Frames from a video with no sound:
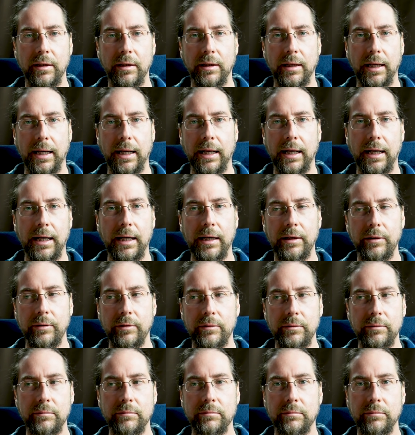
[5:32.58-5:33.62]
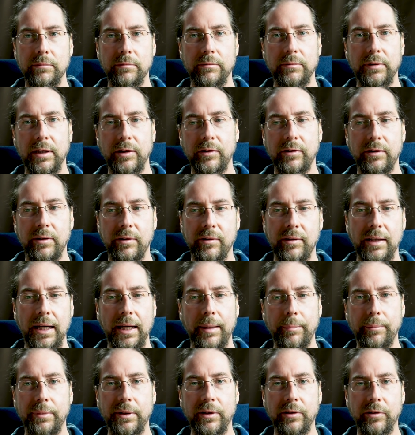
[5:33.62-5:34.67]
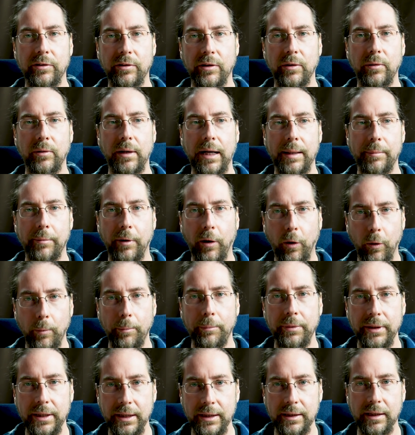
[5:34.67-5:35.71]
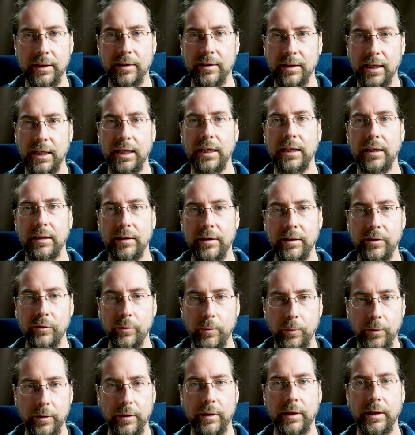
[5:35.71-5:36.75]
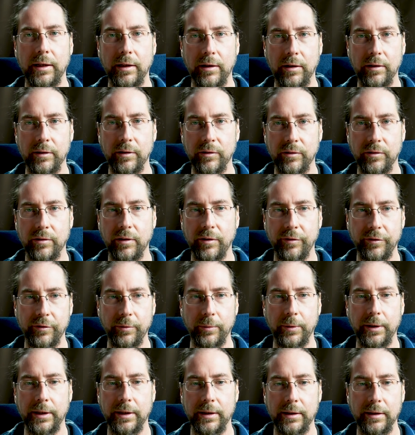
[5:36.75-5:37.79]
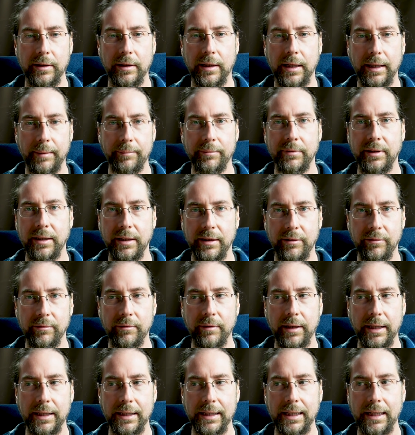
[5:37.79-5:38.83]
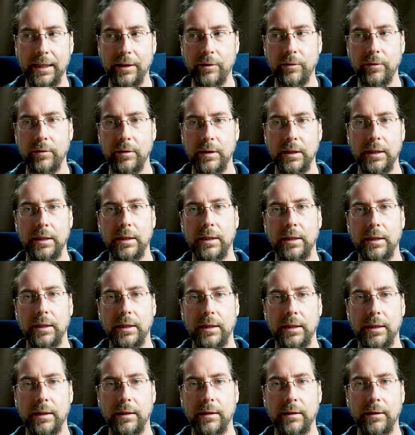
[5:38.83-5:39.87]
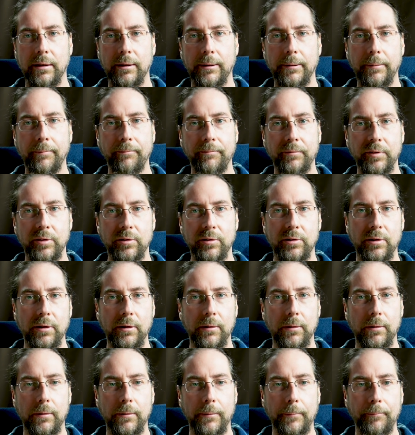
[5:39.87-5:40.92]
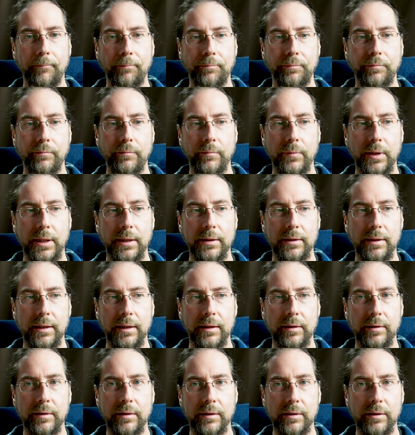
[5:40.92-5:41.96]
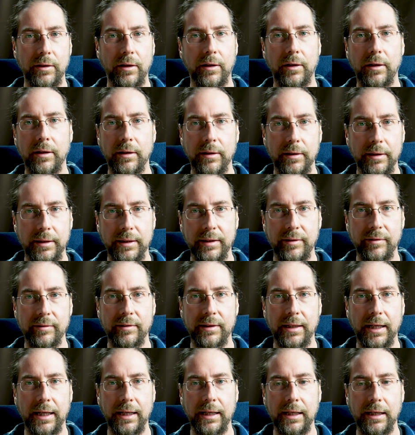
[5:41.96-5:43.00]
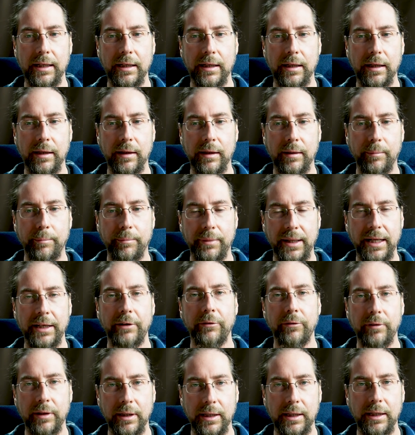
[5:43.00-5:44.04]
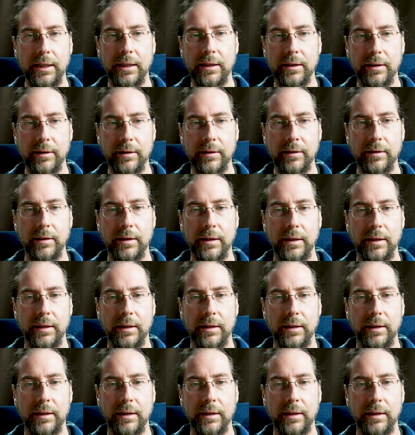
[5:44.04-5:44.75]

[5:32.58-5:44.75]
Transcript: How does this happen? So I'm hoping that Kia is working on a software update right now, so that the car is getting a battery heater